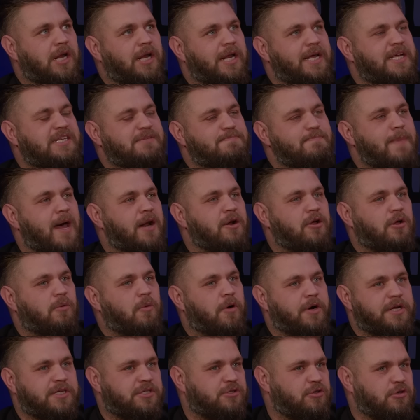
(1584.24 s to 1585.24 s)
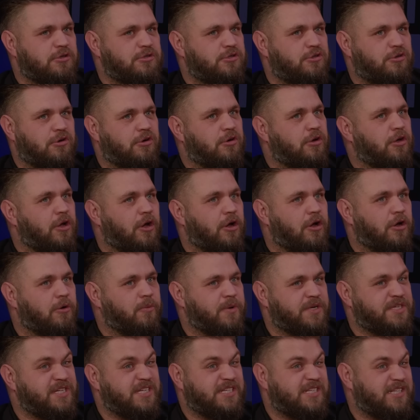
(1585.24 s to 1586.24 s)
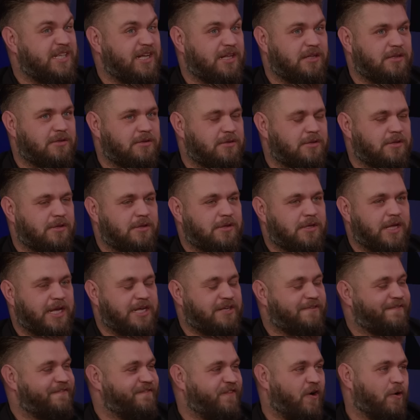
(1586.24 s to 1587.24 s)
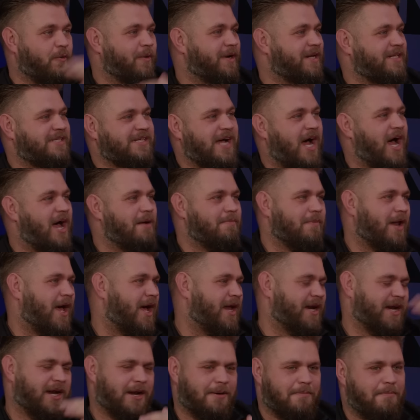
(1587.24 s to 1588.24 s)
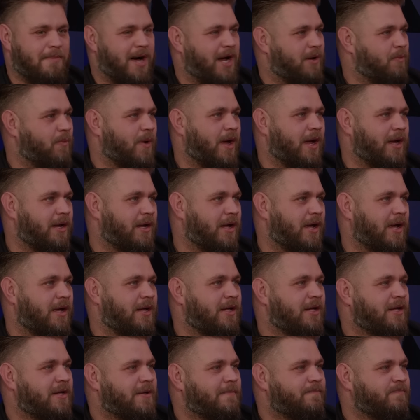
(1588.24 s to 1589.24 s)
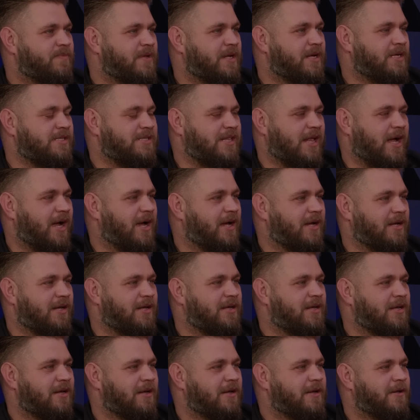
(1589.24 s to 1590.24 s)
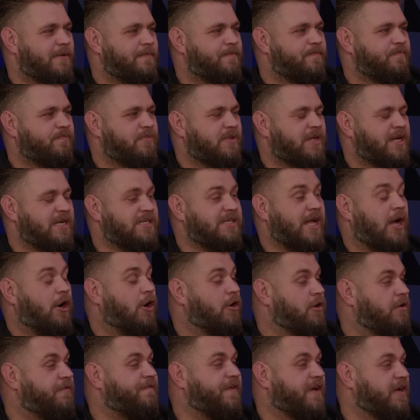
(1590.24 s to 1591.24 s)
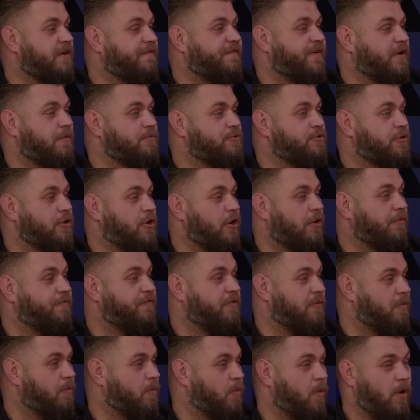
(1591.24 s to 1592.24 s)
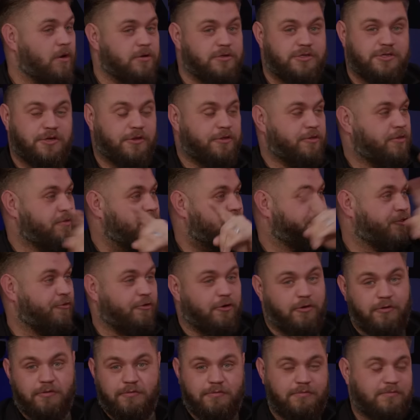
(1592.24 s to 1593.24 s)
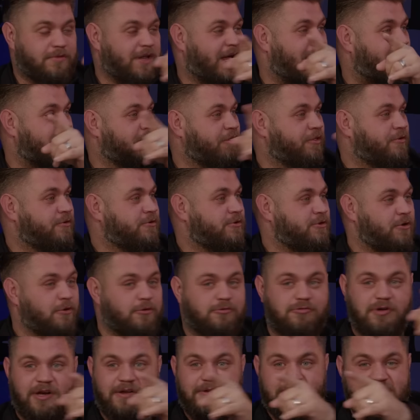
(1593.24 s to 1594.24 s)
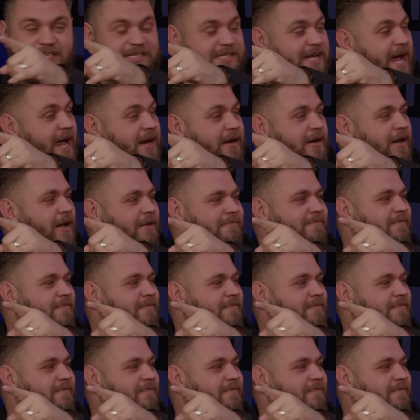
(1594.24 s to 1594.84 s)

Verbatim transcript: the least mental one he's done is Dunkirk, which is still he's fucked with a timeline in I'm a mad way. It. Yeah. It's like He's like, oh, you think a film should go from one to th- through like two, three to ten?